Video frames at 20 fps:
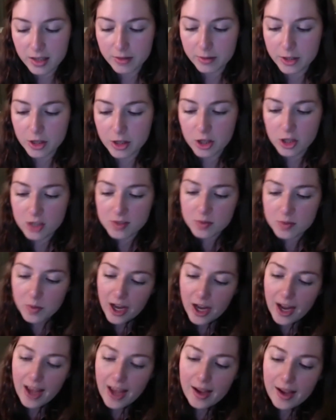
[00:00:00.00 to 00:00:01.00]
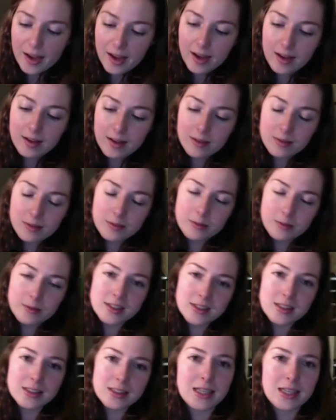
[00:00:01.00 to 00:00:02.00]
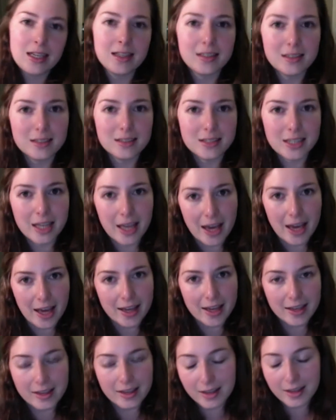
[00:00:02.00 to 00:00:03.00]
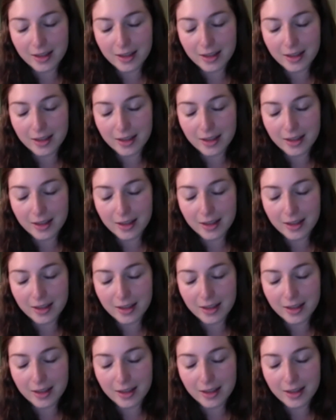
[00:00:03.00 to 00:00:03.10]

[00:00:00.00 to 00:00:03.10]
which is what I was intending to get.